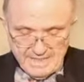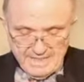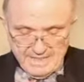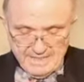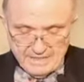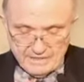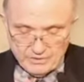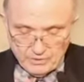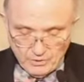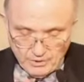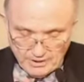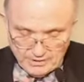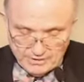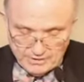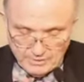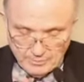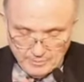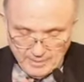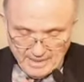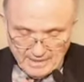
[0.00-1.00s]
it is
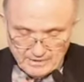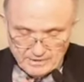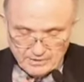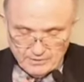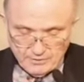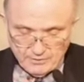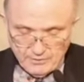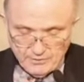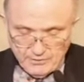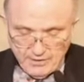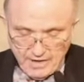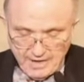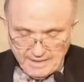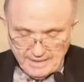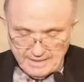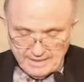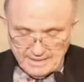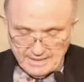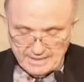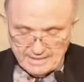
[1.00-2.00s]
also best to
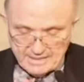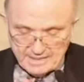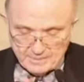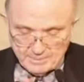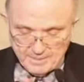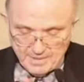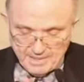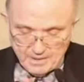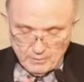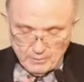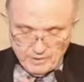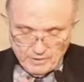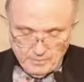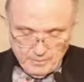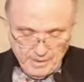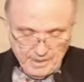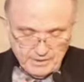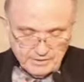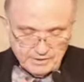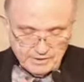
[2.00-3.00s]
find and speak with
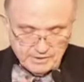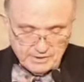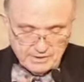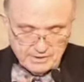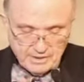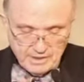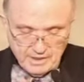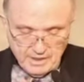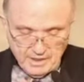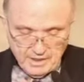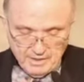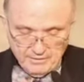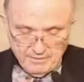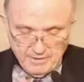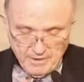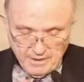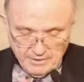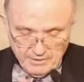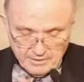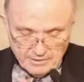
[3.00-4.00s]
patients
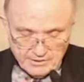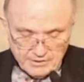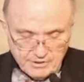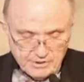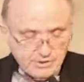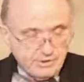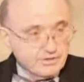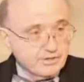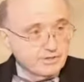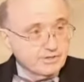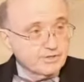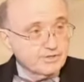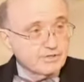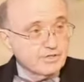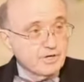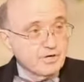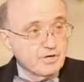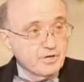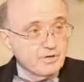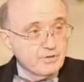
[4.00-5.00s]
of other surgeons
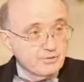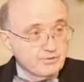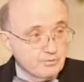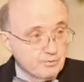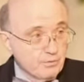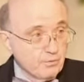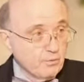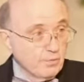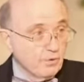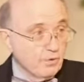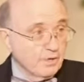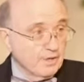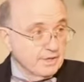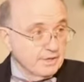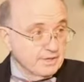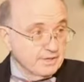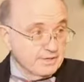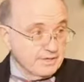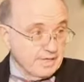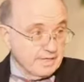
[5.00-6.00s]
through
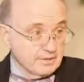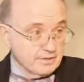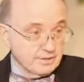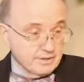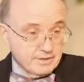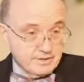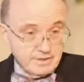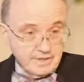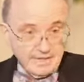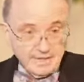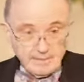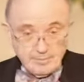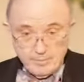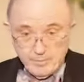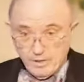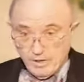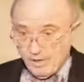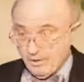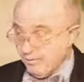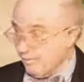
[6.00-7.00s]
organizations like
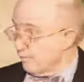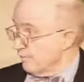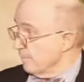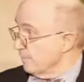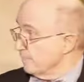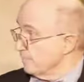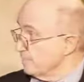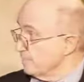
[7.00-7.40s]
MARF.